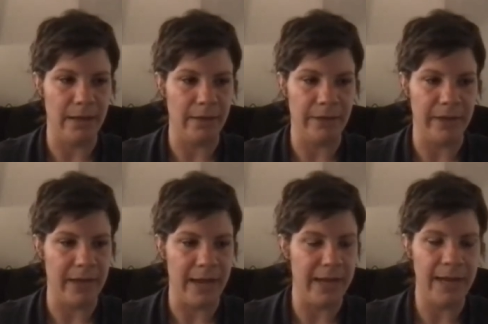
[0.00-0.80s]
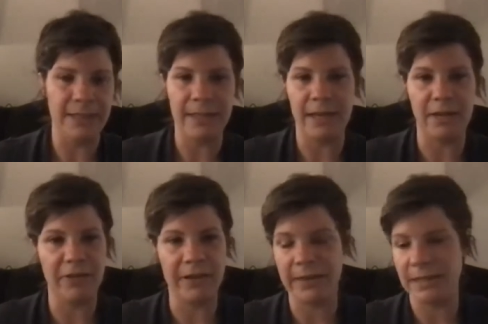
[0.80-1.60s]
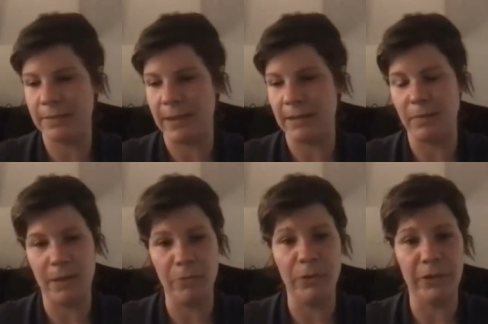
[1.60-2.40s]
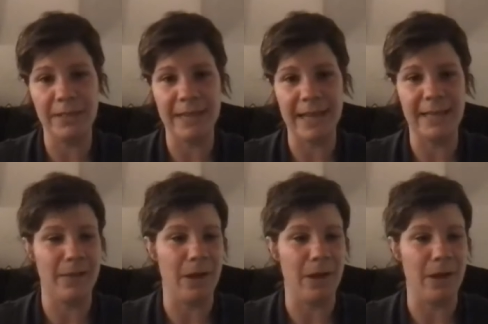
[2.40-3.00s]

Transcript: like I, I, can't say enough great things about them and i'm really sad that